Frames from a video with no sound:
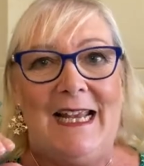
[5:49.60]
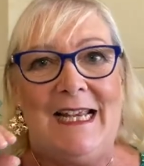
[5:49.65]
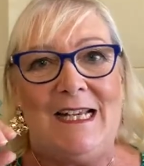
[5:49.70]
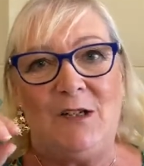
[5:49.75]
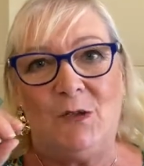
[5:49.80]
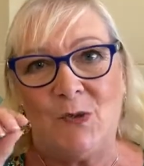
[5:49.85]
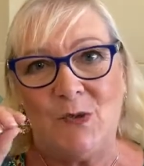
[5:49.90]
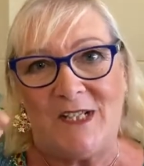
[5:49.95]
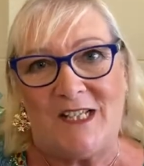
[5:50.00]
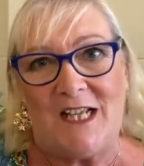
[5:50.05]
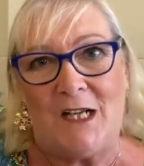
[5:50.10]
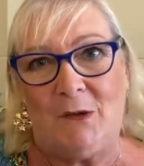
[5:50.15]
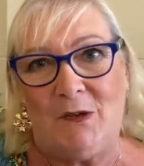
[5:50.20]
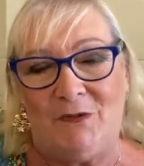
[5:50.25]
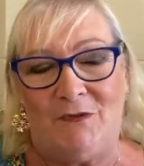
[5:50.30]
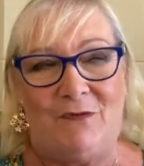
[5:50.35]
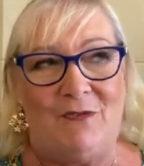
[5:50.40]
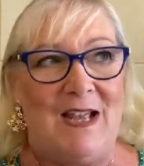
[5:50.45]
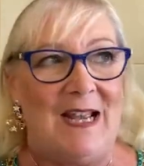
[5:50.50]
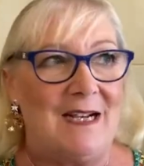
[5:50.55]
It also
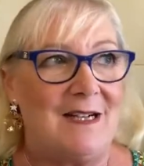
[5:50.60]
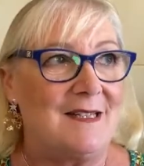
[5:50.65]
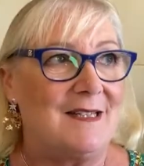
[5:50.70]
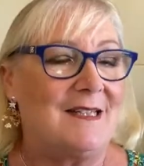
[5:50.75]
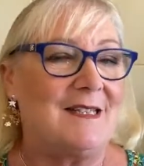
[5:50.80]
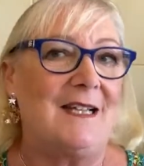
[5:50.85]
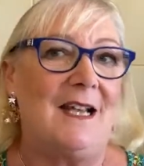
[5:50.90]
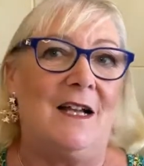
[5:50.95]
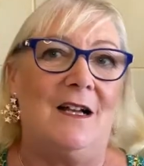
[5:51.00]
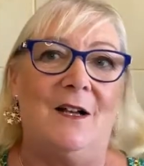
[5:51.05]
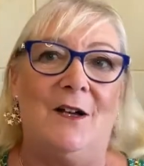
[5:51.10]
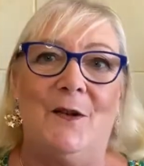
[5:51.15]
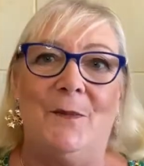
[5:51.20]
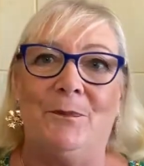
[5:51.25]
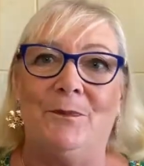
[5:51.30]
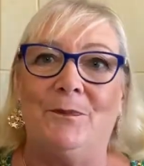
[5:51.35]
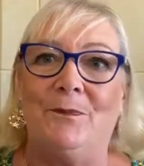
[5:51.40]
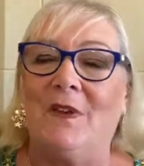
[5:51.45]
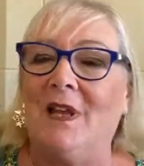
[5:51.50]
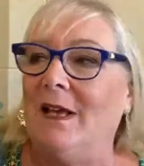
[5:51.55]
affects
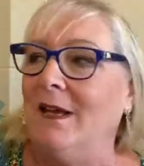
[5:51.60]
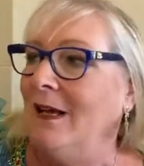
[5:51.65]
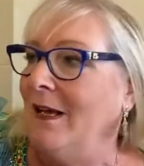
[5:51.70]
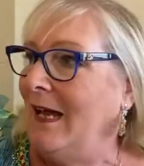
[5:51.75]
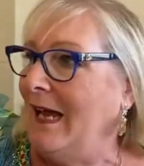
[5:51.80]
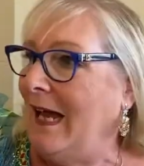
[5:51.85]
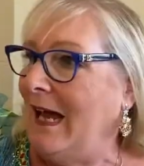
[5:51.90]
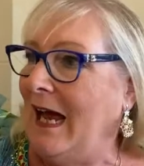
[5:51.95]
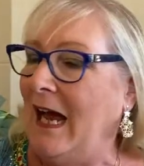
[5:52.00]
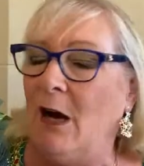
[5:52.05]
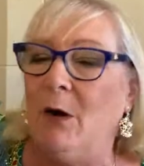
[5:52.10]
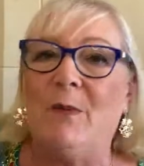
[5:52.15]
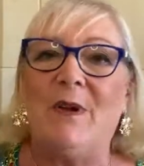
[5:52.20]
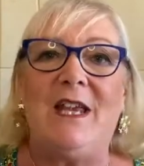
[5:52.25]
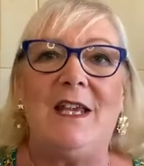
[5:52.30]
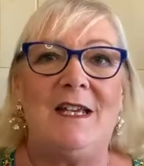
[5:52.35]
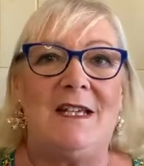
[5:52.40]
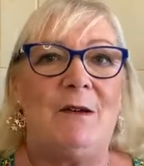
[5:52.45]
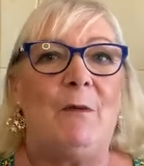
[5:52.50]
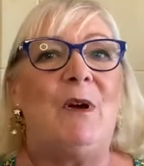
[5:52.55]
when
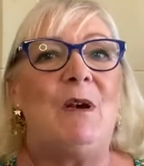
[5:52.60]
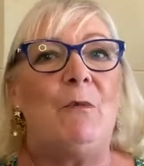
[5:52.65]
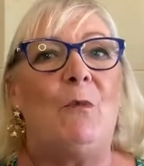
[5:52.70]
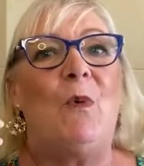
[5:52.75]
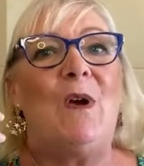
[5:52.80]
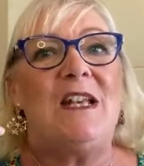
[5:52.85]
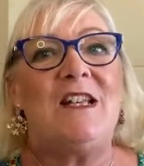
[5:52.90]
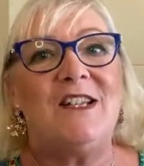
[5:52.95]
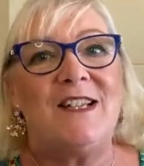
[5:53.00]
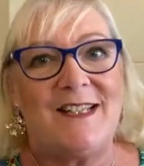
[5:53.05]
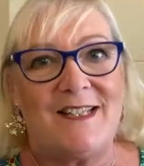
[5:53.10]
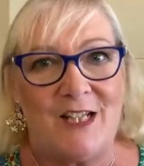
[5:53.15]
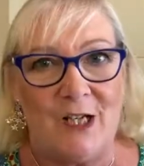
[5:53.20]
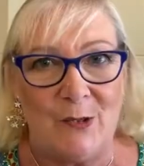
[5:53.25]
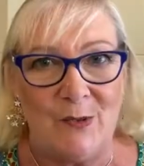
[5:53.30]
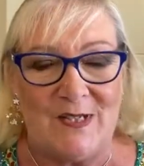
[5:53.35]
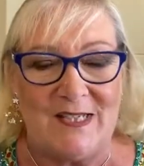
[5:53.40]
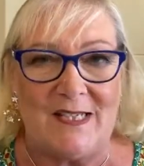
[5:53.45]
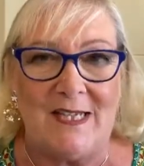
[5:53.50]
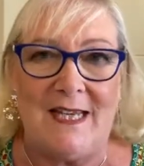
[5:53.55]
to
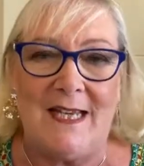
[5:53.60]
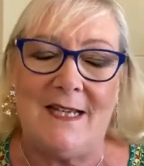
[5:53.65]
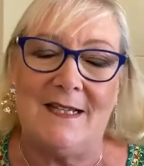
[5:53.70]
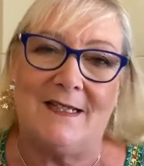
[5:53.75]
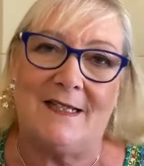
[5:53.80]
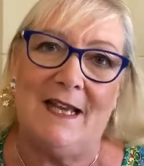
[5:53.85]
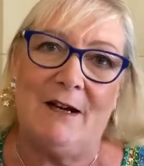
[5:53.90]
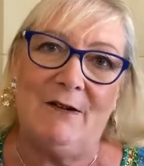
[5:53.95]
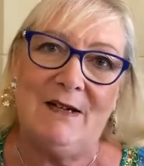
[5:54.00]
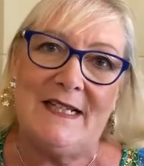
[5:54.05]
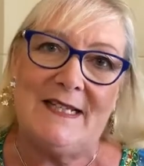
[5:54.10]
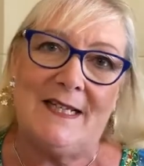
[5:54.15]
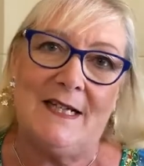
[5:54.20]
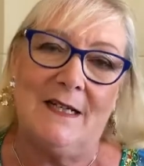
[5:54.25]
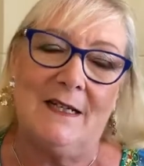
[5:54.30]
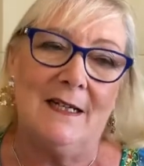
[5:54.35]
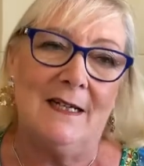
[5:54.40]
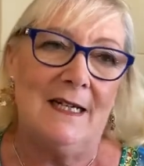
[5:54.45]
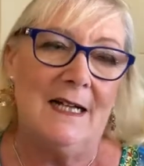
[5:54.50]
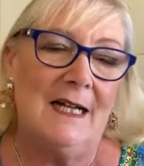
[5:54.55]
sow seeds. There is
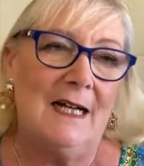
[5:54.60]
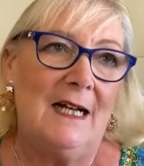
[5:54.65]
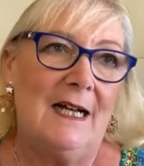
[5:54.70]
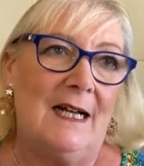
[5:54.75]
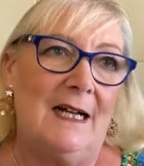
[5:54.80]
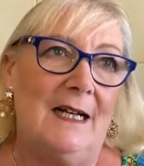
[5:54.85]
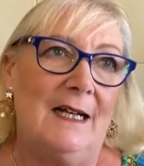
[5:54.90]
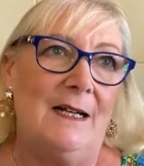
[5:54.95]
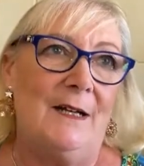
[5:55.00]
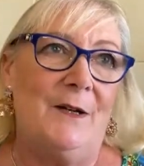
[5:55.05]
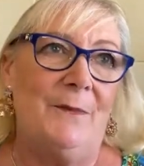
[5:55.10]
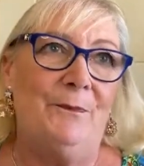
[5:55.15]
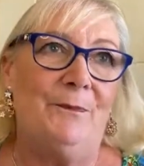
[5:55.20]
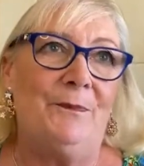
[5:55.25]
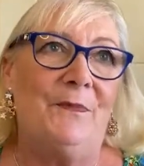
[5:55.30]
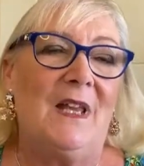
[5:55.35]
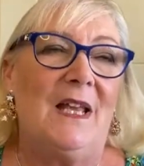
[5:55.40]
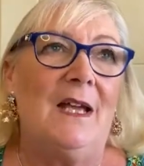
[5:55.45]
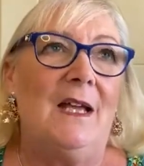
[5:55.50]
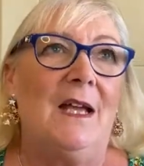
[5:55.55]
an
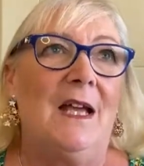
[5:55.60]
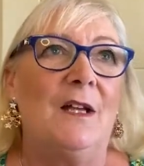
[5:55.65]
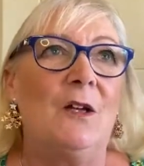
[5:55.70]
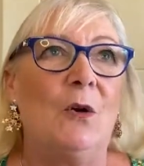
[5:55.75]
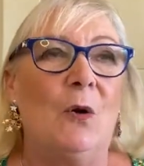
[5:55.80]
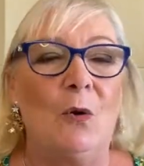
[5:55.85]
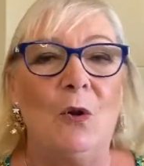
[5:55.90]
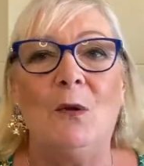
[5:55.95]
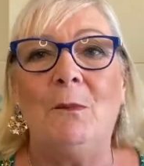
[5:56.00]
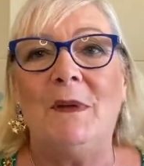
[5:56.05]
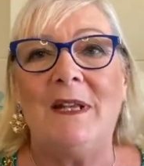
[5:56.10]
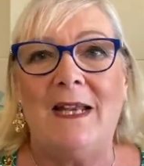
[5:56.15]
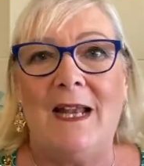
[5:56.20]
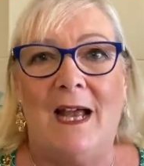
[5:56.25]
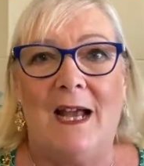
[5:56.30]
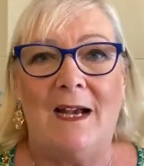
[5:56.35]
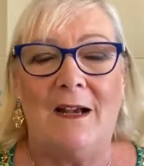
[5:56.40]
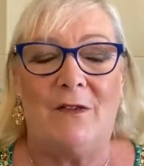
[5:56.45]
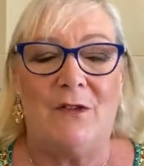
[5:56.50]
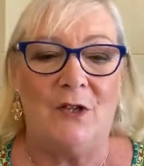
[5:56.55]

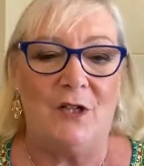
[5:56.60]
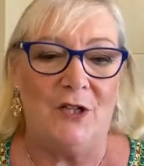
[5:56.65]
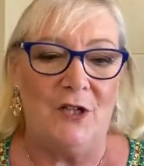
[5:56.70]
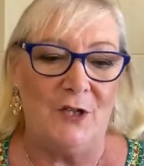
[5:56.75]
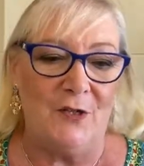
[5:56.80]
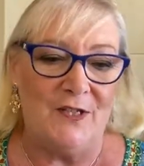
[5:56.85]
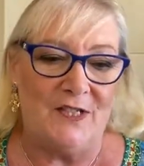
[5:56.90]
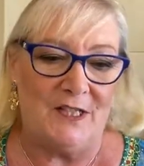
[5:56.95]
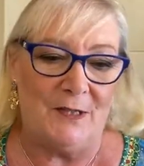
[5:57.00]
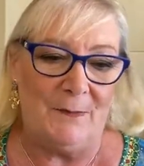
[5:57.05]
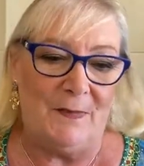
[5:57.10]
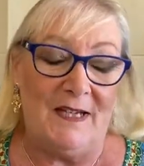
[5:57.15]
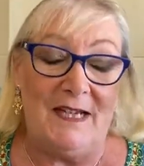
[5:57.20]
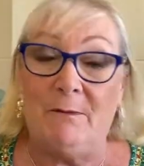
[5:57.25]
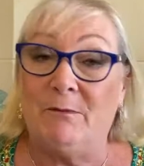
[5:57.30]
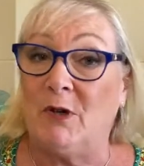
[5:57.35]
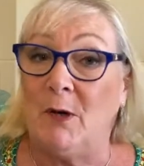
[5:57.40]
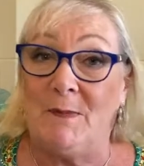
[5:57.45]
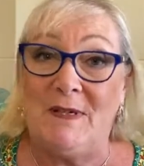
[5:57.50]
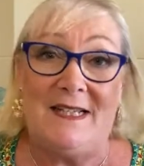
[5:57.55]
almanac that used to be,
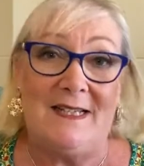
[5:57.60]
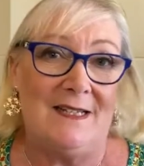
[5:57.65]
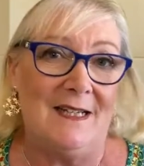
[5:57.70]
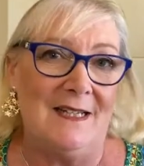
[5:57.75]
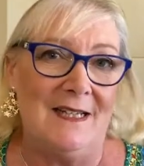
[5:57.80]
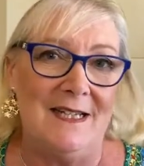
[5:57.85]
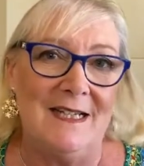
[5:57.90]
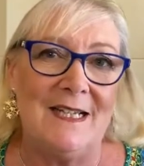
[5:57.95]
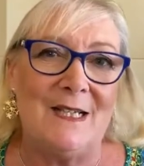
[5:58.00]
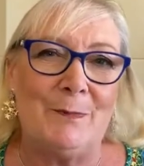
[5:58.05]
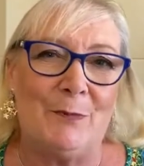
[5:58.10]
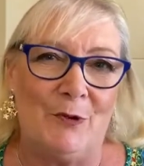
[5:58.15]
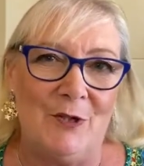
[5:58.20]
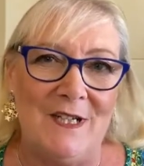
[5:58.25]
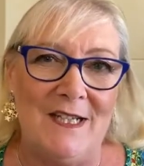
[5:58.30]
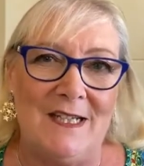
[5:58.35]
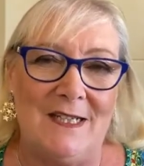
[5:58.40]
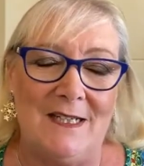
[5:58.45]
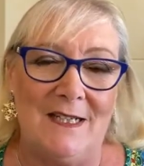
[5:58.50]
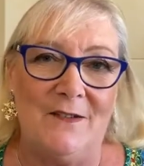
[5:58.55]
it probably still is,
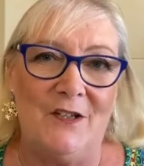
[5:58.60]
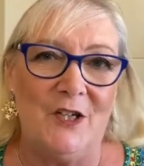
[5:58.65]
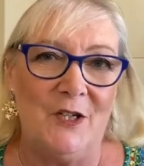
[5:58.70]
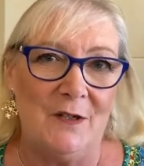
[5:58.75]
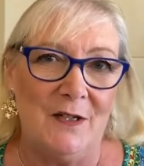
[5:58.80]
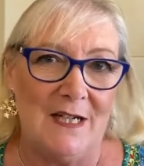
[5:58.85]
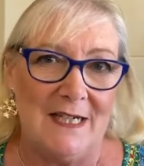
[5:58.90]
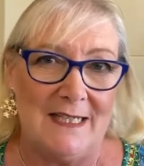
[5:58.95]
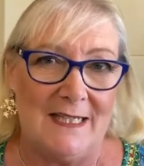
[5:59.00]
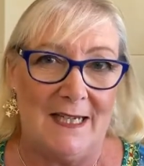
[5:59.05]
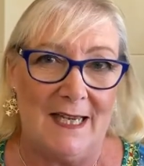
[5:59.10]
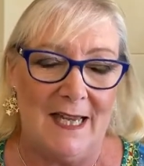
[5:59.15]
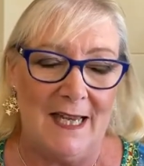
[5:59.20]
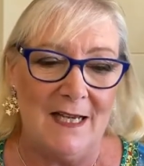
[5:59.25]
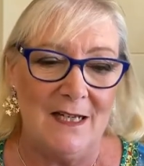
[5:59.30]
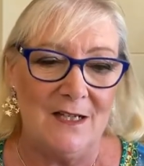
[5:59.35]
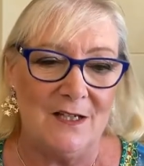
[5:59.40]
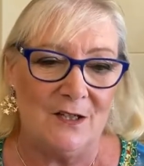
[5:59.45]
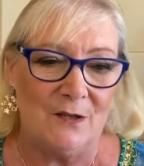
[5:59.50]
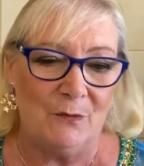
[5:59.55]
printed in the United
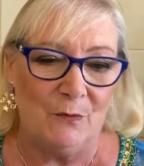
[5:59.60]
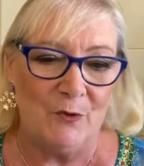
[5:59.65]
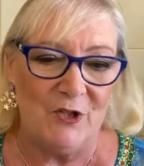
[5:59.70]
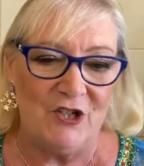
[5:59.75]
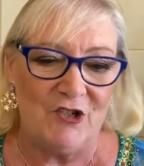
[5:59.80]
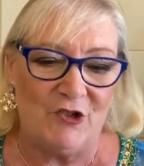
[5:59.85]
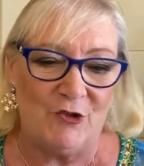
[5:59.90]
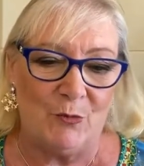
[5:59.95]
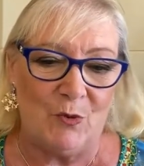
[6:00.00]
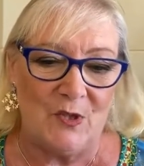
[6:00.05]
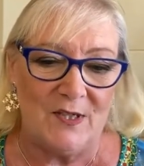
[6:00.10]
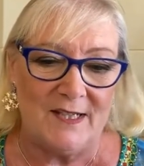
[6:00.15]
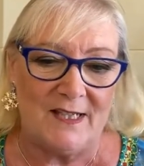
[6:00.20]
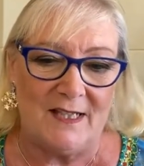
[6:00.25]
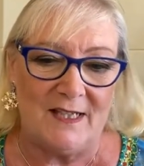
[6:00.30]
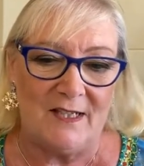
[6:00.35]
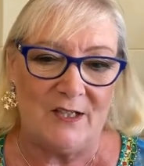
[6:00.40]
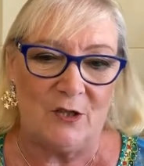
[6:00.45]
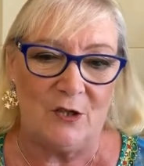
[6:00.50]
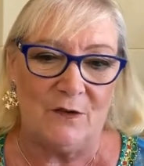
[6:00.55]
Kingdom, which was
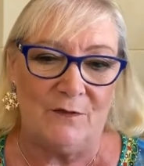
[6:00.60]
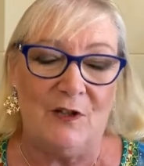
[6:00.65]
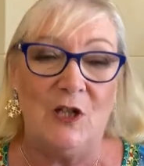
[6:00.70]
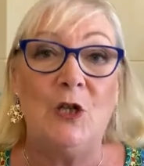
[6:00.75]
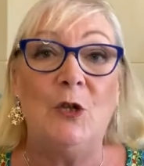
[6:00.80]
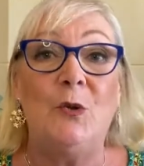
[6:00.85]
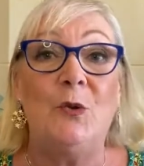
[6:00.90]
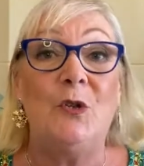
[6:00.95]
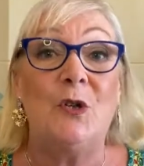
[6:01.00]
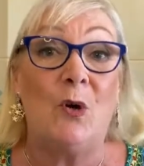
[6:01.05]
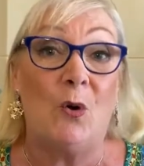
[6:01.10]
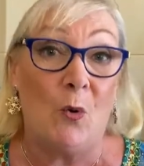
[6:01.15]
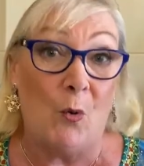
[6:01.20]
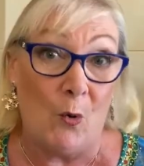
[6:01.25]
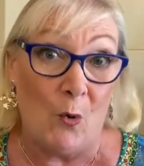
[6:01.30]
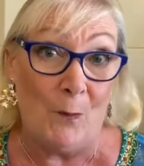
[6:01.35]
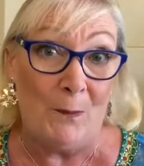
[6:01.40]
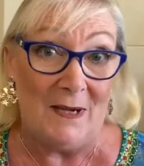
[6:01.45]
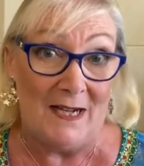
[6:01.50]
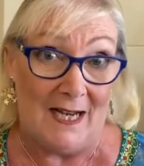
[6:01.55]
this sort of lunar
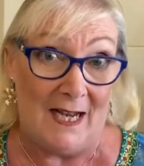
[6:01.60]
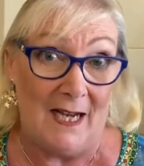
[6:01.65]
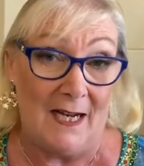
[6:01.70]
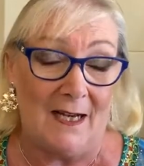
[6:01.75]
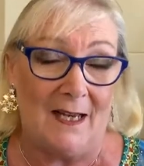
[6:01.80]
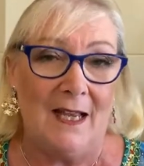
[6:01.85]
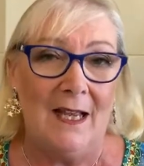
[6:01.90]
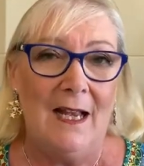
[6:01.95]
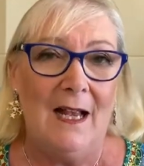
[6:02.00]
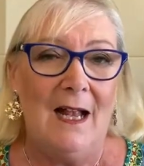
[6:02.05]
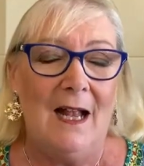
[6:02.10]
almanac.